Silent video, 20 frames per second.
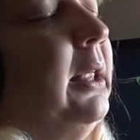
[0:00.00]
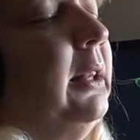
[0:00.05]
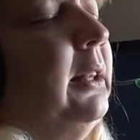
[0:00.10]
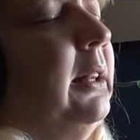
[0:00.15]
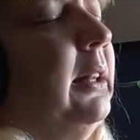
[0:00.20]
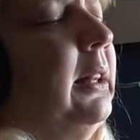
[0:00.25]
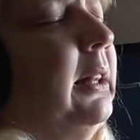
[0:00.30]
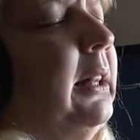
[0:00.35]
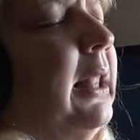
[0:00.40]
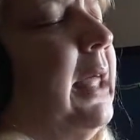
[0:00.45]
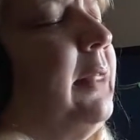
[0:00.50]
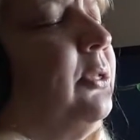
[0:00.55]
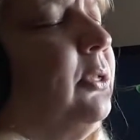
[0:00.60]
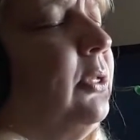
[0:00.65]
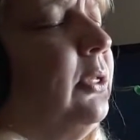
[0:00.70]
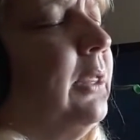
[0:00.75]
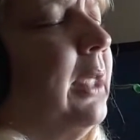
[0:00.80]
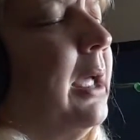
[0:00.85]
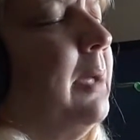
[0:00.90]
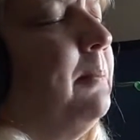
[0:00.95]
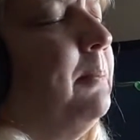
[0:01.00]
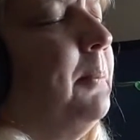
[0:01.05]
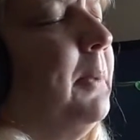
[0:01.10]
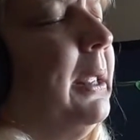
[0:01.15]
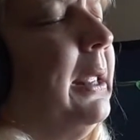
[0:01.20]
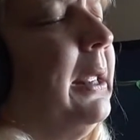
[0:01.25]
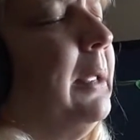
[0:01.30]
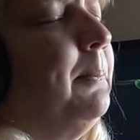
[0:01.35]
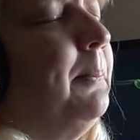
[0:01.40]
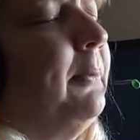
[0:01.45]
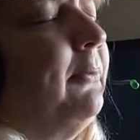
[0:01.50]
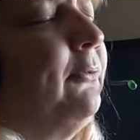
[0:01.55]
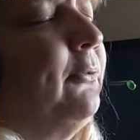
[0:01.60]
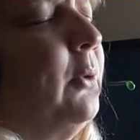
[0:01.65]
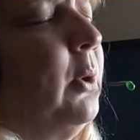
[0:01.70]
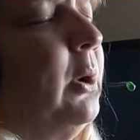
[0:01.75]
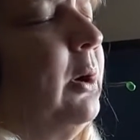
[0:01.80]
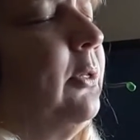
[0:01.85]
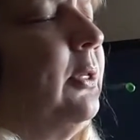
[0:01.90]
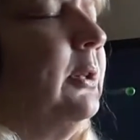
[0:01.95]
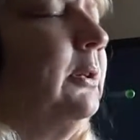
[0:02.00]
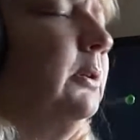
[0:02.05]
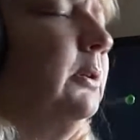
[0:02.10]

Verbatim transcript: Let them be before the